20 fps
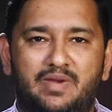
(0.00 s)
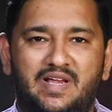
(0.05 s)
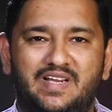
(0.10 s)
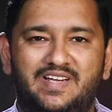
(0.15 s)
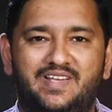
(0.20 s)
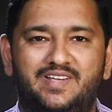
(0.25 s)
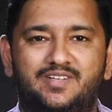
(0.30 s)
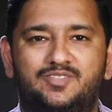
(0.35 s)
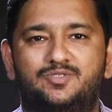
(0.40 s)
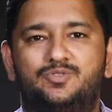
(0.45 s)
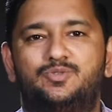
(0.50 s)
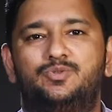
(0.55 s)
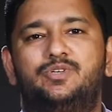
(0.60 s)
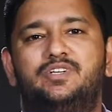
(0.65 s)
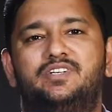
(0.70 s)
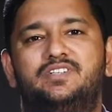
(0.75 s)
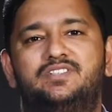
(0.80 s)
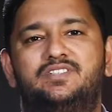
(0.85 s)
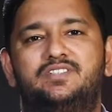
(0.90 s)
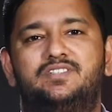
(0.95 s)
my dear
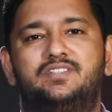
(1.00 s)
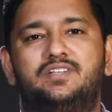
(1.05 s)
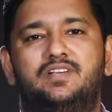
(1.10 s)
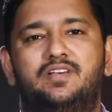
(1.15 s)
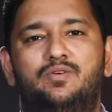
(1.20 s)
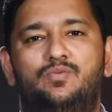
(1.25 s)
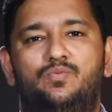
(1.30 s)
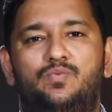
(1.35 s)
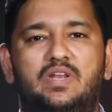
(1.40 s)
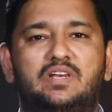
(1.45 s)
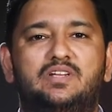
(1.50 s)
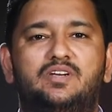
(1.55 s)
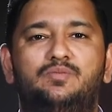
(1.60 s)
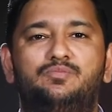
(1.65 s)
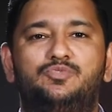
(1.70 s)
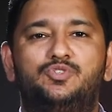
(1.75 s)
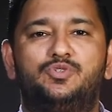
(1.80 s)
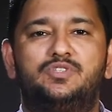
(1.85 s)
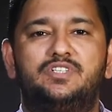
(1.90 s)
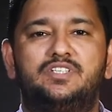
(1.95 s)
students.
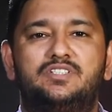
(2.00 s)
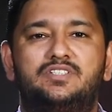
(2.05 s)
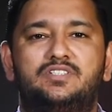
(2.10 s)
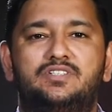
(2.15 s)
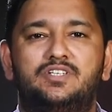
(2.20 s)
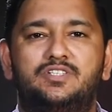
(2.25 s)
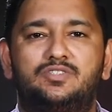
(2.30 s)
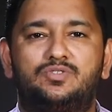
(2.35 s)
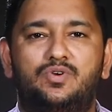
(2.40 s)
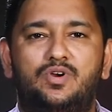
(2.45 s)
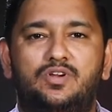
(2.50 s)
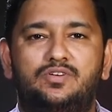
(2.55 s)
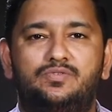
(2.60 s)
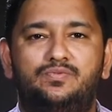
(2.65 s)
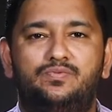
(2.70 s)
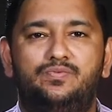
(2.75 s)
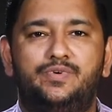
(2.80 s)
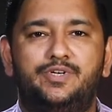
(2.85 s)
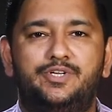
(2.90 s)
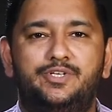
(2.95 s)
Welcome to this NISCORT
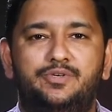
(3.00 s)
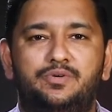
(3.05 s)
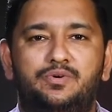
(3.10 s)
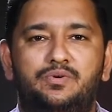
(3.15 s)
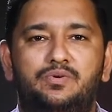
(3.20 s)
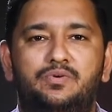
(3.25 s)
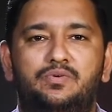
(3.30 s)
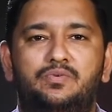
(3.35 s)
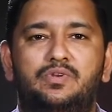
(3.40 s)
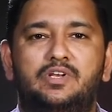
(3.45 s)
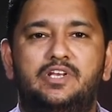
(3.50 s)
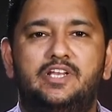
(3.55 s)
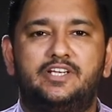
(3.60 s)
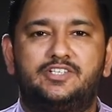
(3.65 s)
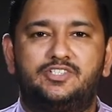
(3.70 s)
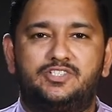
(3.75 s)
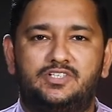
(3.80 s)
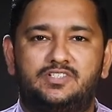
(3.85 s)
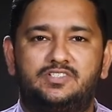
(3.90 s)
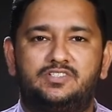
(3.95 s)
video
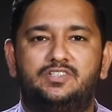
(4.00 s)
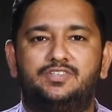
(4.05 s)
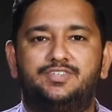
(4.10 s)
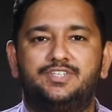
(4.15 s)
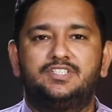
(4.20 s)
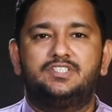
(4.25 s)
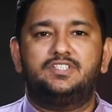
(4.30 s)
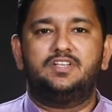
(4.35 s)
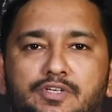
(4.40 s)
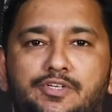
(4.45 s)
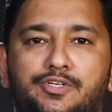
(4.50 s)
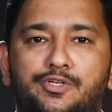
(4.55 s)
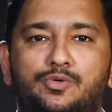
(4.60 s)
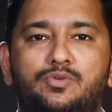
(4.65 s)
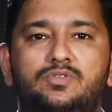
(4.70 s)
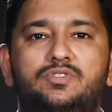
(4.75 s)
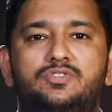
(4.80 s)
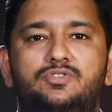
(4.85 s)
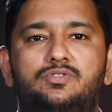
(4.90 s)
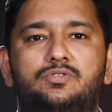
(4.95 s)
lecture series
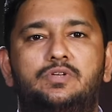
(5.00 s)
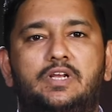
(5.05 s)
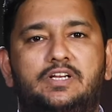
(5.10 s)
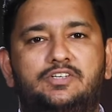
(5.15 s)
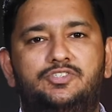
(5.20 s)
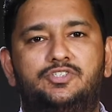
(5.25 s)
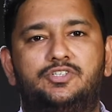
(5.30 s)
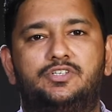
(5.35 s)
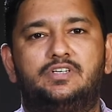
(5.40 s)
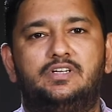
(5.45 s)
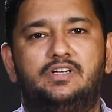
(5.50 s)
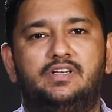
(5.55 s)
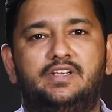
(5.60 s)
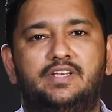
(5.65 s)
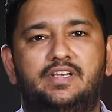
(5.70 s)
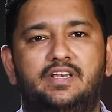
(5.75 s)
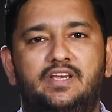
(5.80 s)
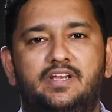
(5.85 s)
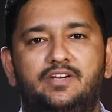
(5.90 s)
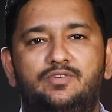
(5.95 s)
New Structure
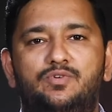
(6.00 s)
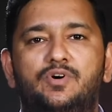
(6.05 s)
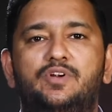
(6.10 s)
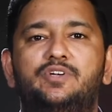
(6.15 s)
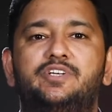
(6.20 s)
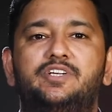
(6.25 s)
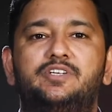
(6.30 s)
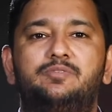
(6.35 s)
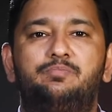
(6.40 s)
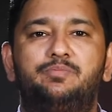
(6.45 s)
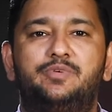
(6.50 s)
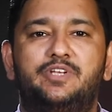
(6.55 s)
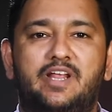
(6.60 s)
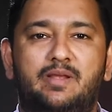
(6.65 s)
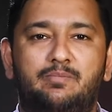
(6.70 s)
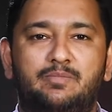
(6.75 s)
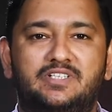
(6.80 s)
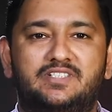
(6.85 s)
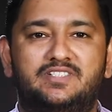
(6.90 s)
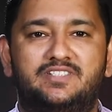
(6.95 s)
Inverted
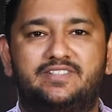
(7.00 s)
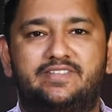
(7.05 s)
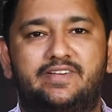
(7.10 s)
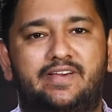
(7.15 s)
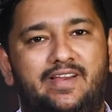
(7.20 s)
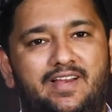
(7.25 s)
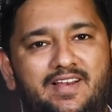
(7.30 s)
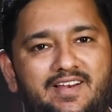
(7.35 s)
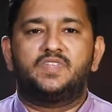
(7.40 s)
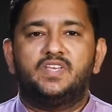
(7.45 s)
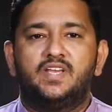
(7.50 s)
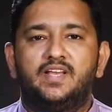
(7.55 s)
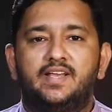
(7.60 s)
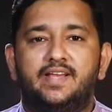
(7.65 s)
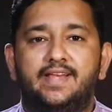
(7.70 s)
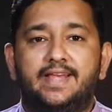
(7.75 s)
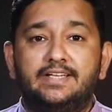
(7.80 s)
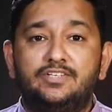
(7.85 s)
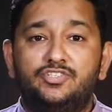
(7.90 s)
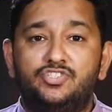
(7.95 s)
Pyramid Style.
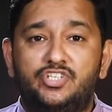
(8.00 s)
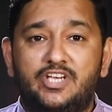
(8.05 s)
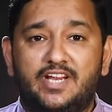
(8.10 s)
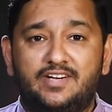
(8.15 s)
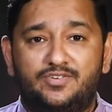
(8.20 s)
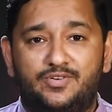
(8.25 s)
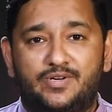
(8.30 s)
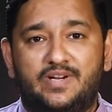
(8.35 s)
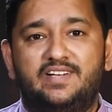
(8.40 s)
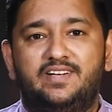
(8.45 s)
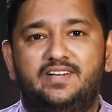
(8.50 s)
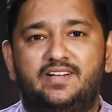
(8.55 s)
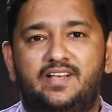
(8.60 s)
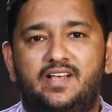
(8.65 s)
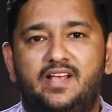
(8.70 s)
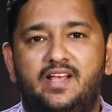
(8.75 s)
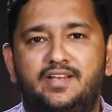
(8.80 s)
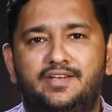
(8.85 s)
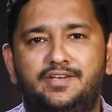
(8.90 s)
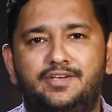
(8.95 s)
In general,
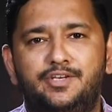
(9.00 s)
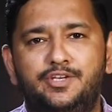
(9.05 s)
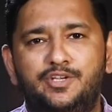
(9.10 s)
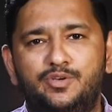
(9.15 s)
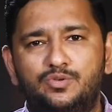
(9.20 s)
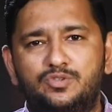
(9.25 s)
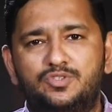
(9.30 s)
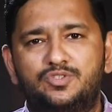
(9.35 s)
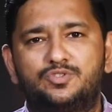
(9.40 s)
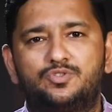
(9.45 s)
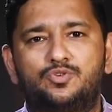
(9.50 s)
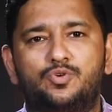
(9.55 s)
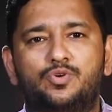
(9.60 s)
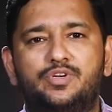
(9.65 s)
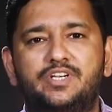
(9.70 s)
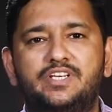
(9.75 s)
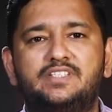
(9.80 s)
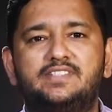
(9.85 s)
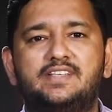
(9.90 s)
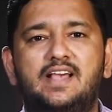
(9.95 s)
news
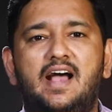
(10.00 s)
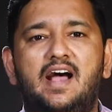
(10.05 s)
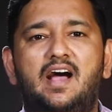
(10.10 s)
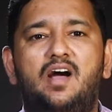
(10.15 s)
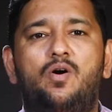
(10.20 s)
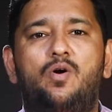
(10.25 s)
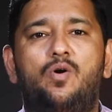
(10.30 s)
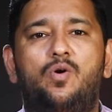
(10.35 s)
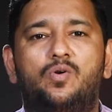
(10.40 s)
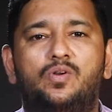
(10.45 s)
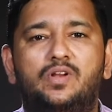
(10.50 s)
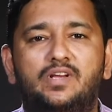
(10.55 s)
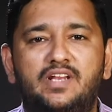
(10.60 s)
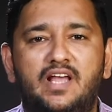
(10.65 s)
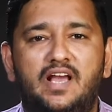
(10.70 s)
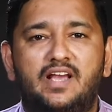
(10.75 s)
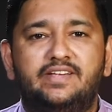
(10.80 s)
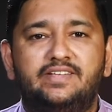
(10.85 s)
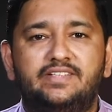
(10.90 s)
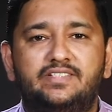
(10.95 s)
stories are
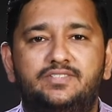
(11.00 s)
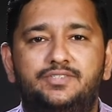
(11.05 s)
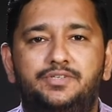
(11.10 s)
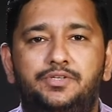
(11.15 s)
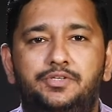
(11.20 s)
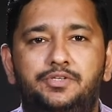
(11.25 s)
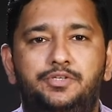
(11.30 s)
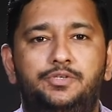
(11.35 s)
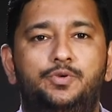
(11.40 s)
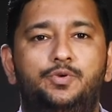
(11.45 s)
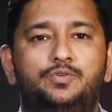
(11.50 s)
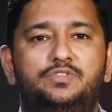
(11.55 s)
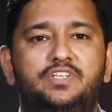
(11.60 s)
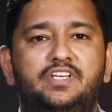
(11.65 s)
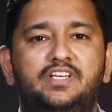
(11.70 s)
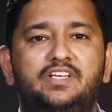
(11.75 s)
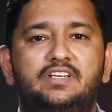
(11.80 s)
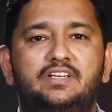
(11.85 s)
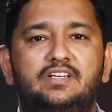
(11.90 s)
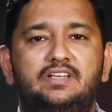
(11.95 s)
organized
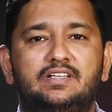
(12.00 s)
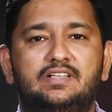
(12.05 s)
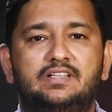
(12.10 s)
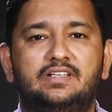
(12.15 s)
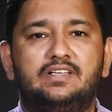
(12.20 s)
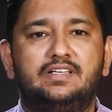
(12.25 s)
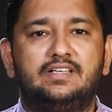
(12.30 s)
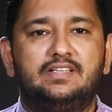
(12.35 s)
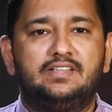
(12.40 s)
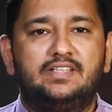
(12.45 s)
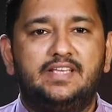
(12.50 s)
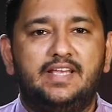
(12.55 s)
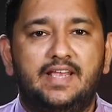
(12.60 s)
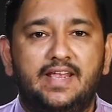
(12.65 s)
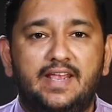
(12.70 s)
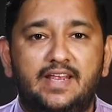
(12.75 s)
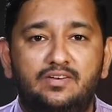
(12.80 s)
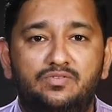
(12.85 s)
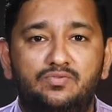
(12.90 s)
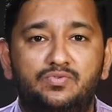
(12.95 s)
using the
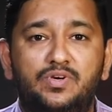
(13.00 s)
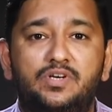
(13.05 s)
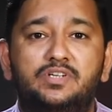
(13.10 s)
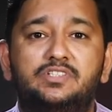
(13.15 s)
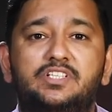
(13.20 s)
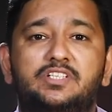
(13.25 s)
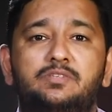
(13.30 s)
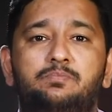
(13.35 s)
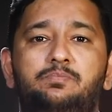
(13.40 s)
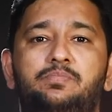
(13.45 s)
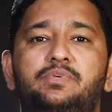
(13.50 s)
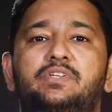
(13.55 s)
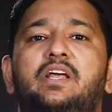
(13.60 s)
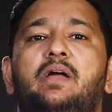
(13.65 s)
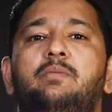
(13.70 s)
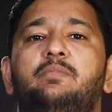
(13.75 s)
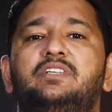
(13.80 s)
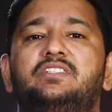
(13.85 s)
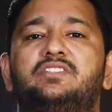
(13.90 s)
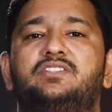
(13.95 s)
inverted
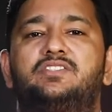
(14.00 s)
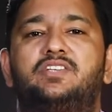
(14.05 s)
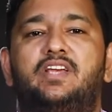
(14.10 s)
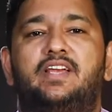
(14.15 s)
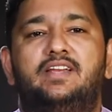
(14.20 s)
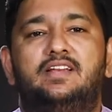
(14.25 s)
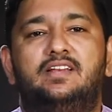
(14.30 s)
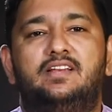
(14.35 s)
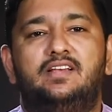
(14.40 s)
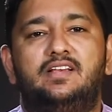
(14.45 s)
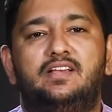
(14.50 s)
pyramid style